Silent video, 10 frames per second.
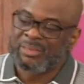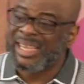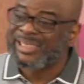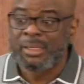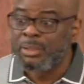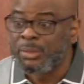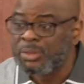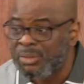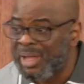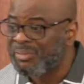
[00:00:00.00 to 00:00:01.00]
I said, no, you
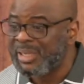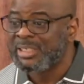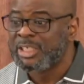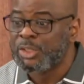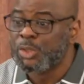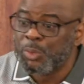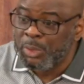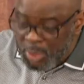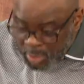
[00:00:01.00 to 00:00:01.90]
don't have anything.